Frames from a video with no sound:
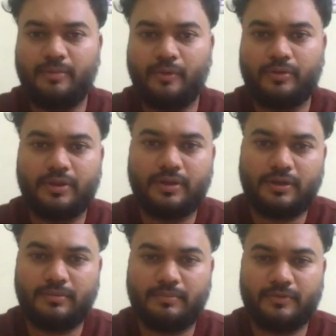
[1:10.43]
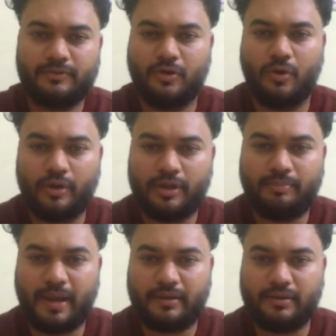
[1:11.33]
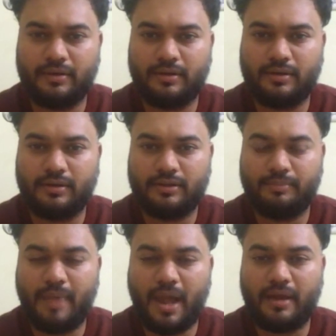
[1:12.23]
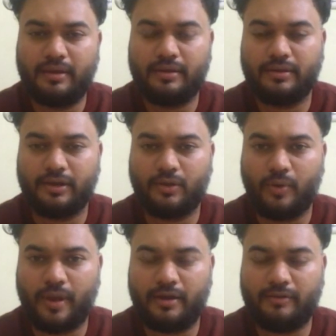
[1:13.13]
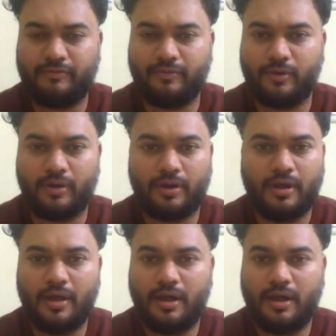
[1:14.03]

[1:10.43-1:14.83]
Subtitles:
about the scoring pattern, the band required for